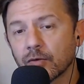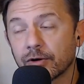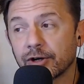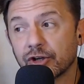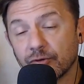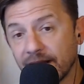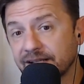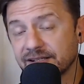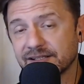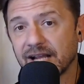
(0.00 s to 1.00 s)
We're in a
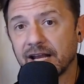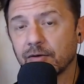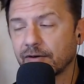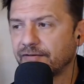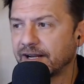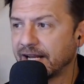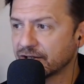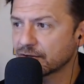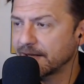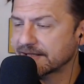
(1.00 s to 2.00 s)
credit society or
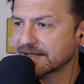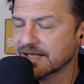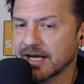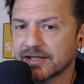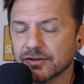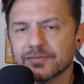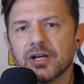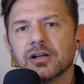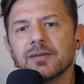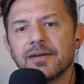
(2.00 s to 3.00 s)
financial based society, so I'm
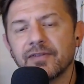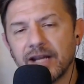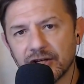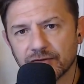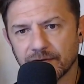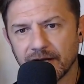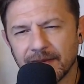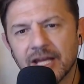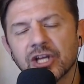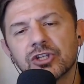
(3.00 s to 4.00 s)
talking about financial
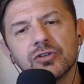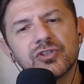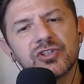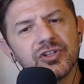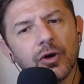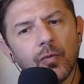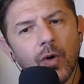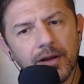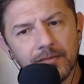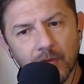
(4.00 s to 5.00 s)
freedom. You still
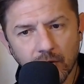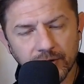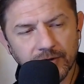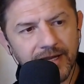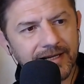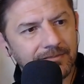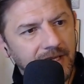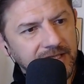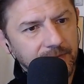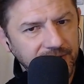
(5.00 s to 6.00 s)
want more. You're like a
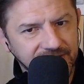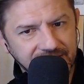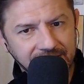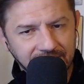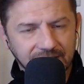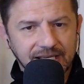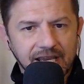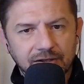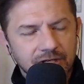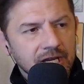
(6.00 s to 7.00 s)
monkey with its hand in the
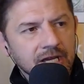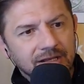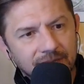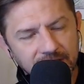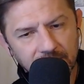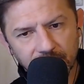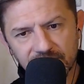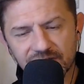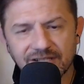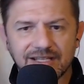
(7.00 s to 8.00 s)
cage. The monkey
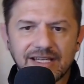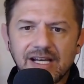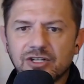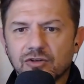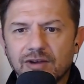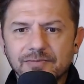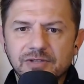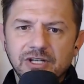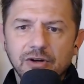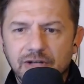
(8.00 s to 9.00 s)
reaches in the cage and grabs
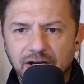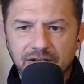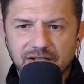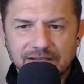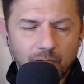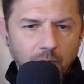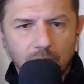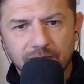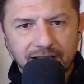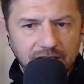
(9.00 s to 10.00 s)
a coconut and
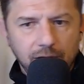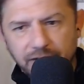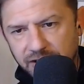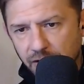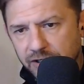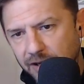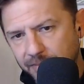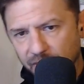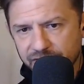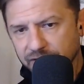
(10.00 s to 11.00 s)
won't let go of the
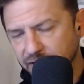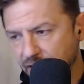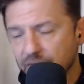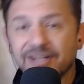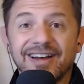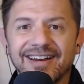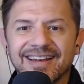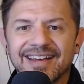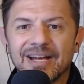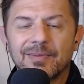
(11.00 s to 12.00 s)
coconut, pulls on the coconut,
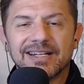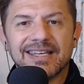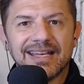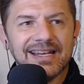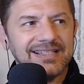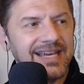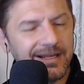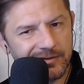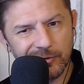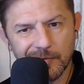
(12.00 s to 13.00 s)
but it can't get its
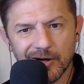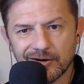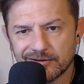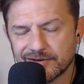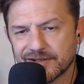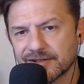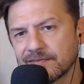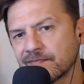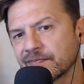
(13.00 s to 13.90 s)
hand through the bars.